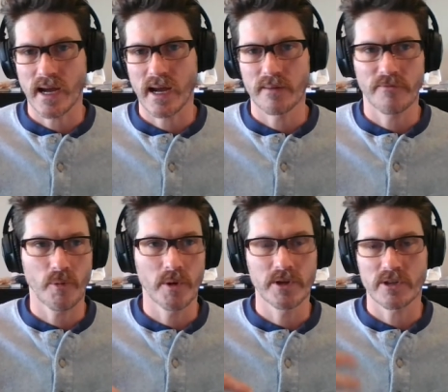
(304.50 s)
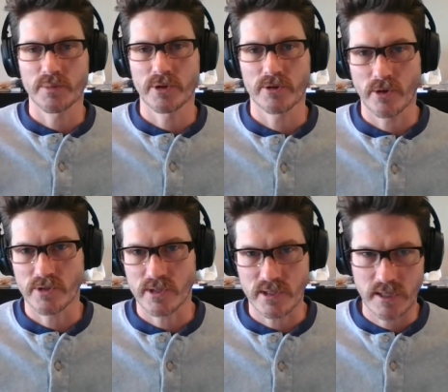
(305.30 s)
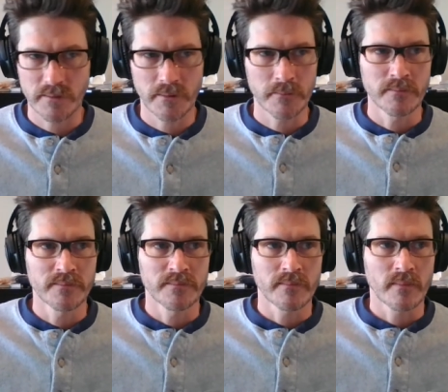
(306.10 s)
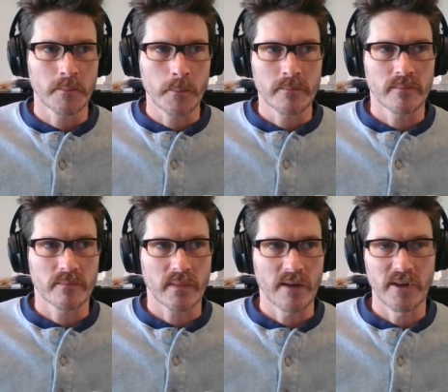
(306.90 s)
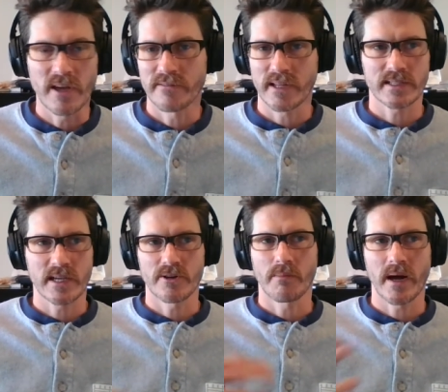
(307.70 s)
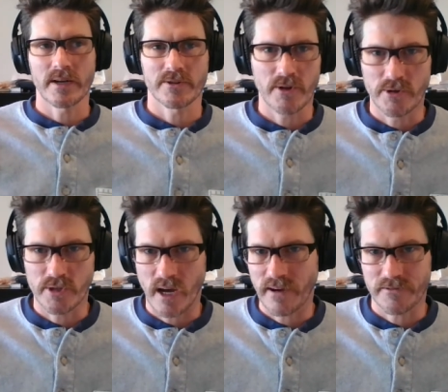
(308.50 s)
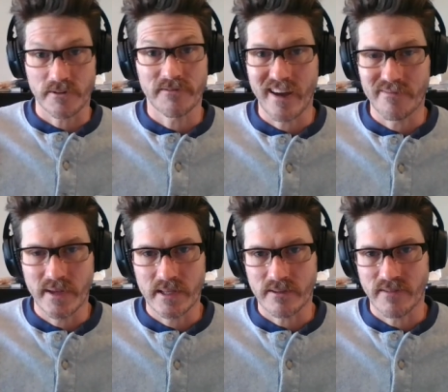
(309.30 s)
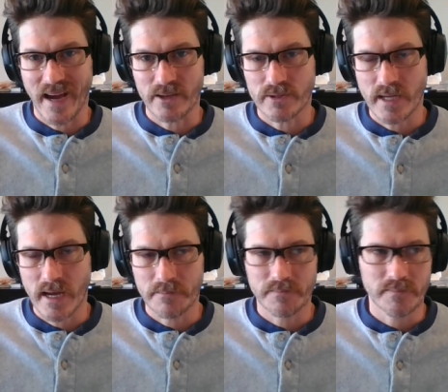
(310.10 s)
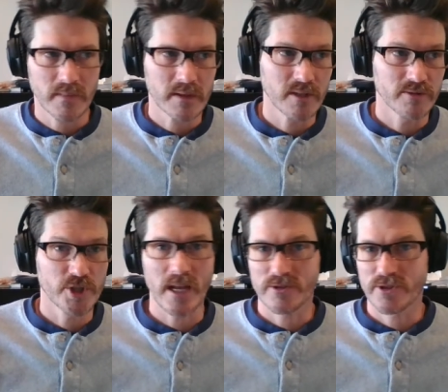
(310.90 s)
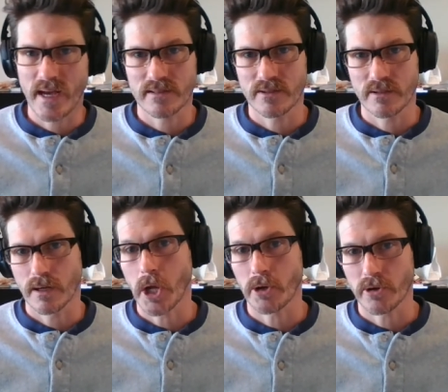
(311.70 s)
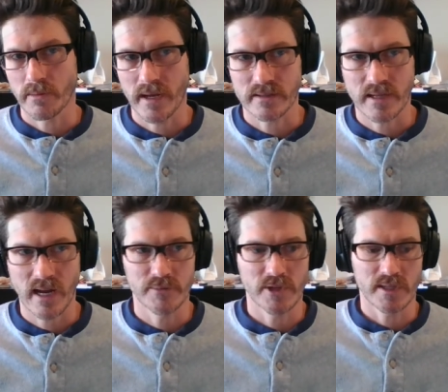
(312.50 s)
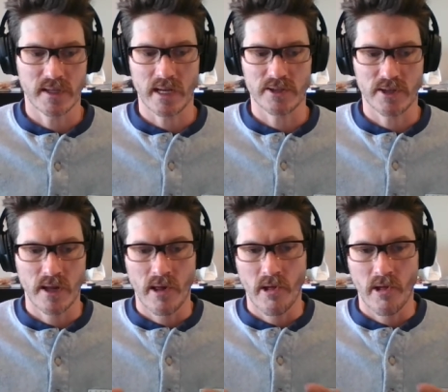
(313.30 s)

time for when your computer goes to sleep. If, if let's say your monitor goes off after five minutes of idle time, you know, change that to a longer amount of time, just in case,